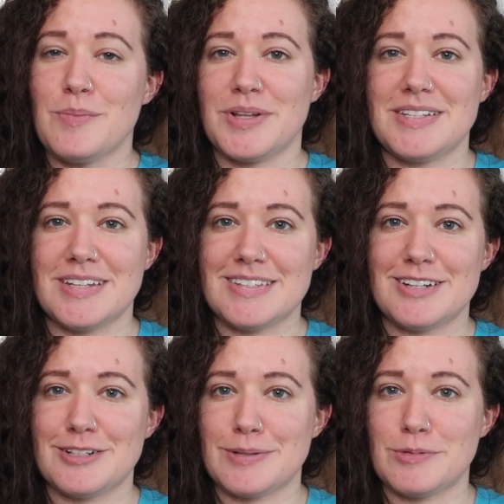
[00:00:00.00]
please
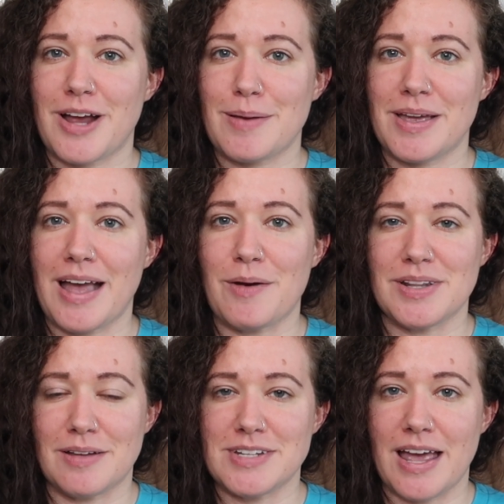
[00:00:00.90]
consider subscribing. I would
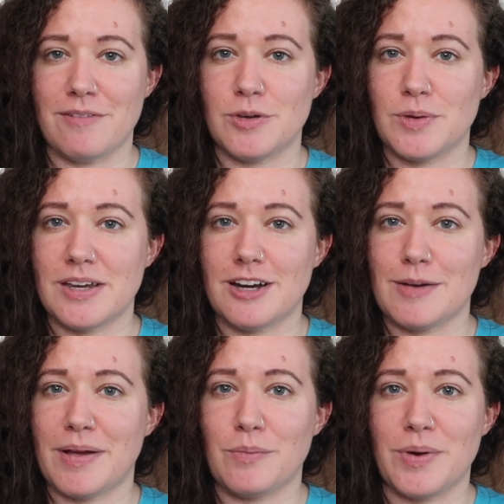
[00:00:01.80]
love to have you here
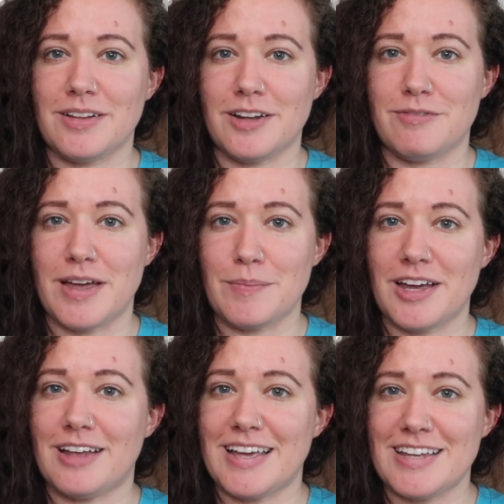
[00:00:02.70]
in my weird little
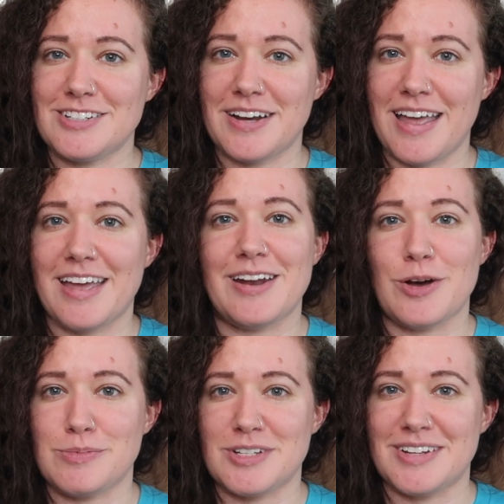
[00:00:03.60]
family on the internet, and I
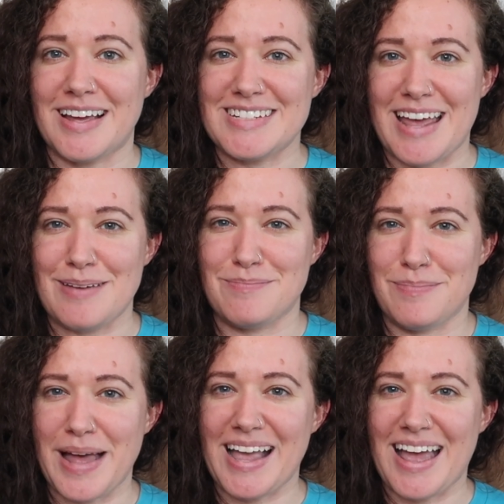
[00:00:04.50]
hope to see you next time.
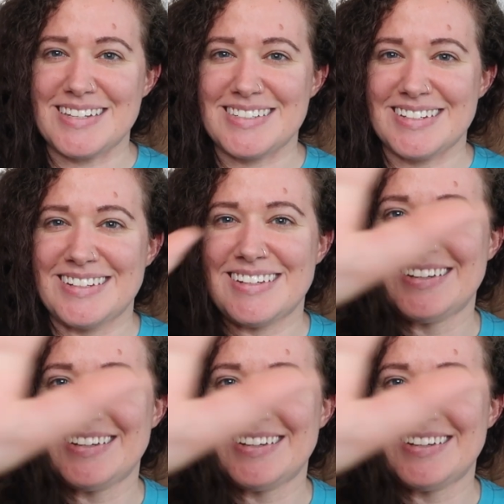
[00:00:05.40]
Bye guys.